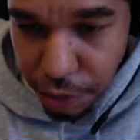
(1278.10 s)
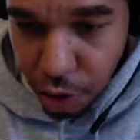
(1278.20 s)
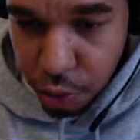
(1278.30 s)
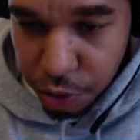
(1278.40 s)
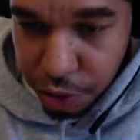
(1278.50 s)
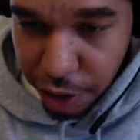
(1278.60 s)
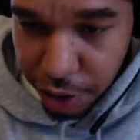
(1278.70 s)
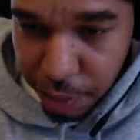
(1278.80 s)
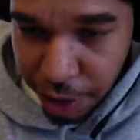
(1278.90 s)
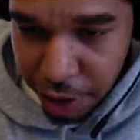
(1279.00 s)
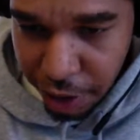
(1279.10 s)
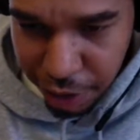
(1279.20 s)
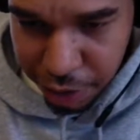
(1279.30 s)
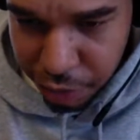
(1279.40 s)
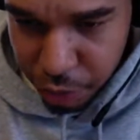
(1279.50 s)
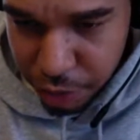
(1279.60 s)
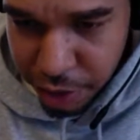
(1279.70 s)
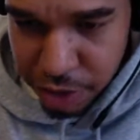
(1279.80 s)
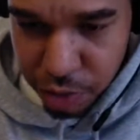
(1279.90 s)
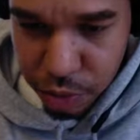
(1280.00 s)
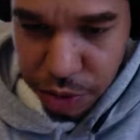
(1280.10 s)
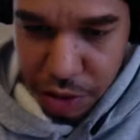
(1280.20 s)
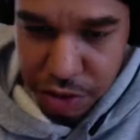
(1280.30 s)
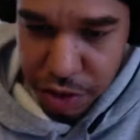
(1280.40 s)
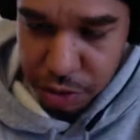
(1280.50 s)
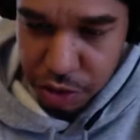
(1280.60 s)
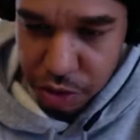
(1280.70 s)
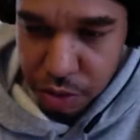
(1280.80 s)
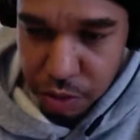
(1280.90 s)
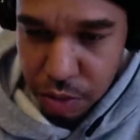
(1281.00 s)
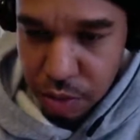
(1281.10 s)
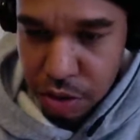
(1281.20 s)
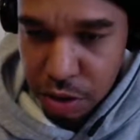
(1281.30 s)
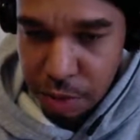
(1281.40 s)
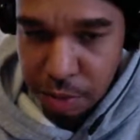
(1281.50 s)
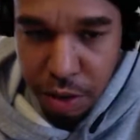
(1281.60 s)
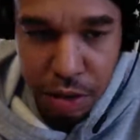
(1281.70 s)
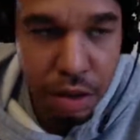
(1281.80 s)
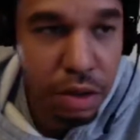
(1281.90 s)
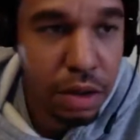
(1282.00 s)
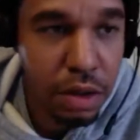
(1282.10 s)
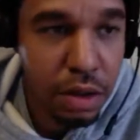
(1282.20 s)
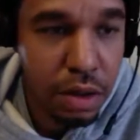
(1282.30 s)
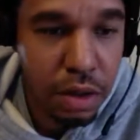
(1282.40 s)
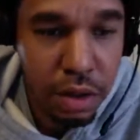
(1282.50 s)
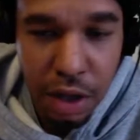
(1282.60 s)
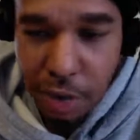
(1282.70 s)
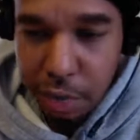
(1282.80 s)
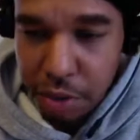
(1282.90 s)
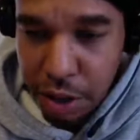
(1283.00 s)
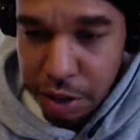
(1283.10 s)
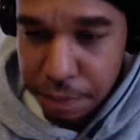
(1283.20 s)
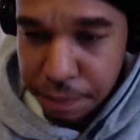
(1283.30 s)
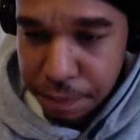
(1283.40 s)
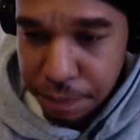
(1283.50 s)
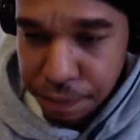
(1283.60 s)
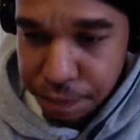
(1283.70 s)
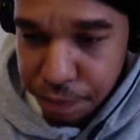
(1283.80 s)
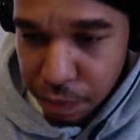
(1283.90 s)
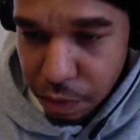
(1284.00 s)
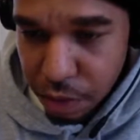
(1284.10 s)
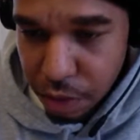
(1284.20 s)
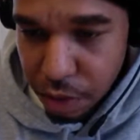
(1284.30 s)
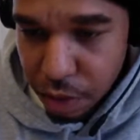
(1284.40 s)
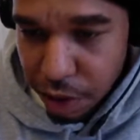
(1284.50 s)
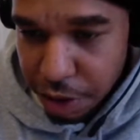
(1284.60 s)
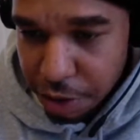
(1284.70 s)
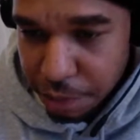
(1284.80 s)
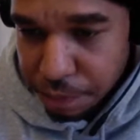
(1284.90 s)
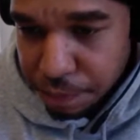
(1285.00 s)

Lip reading: oh, real name. I didn't even realize that was you. What's up, my brother? Happy belated. That it?